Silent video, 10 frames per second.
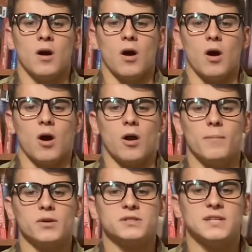Our
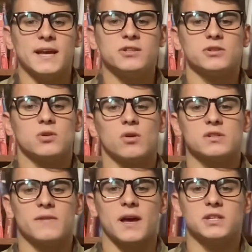most dangerous course of
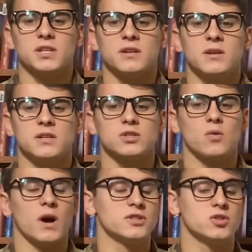action is
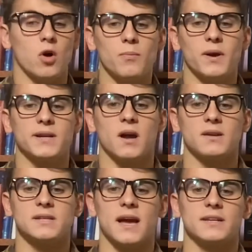squads don't break
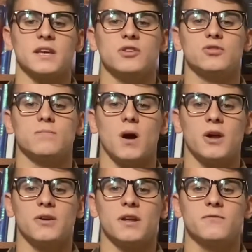contact and use
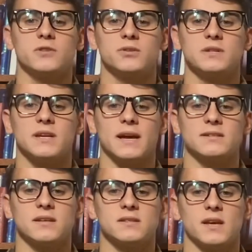modern infantry
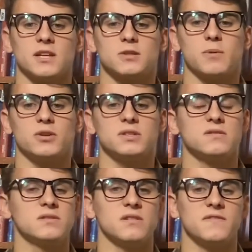tactics and explosives
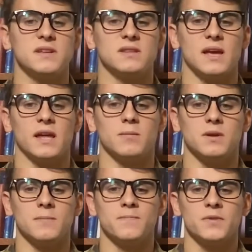to defeat the
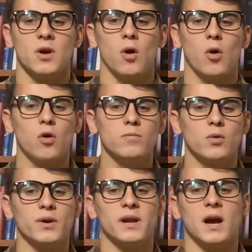enemy, hold
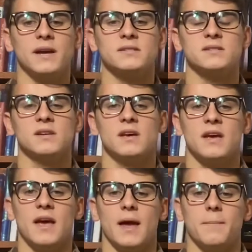Maury Heights,
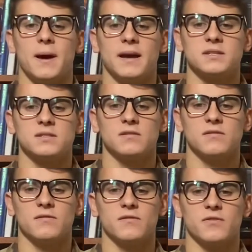and mass
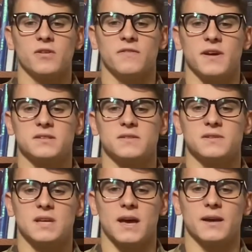for an offensive attack.